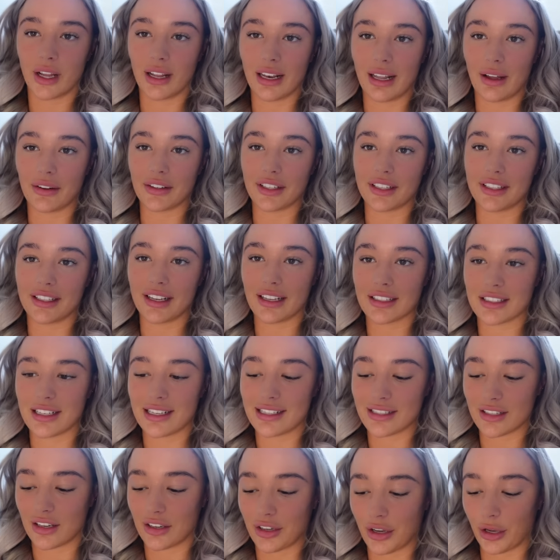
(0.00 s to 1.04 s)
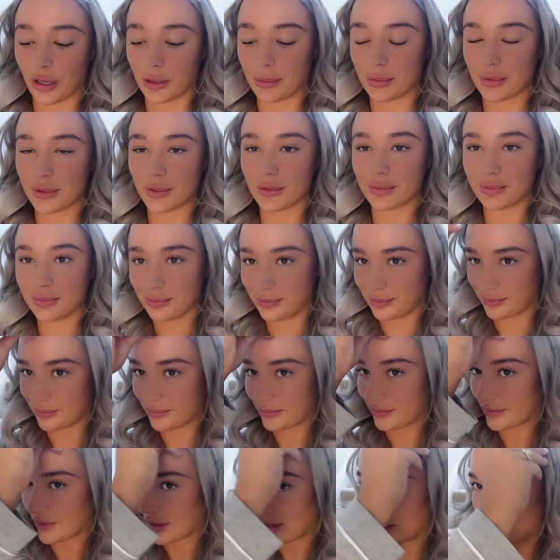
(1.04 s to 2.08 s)
not allowed in yet until he's got cobes.
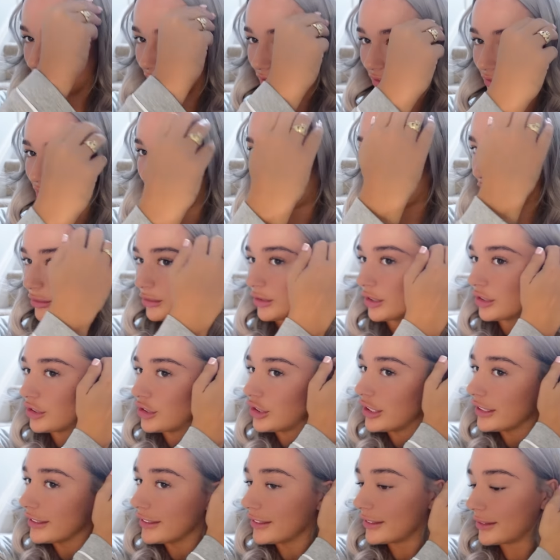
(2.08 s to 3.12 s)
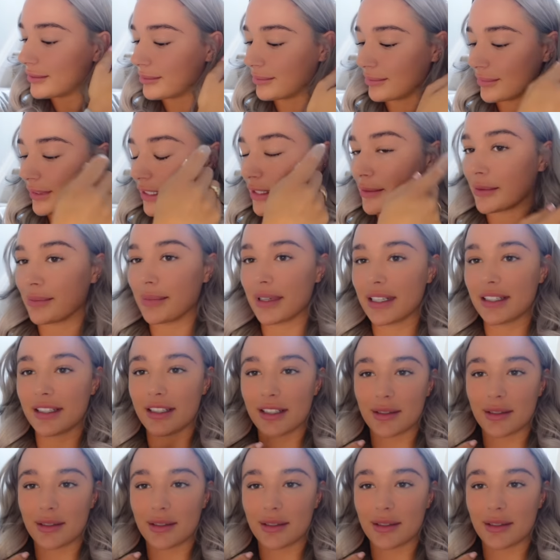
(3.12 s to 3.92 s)
The final touches is Mr.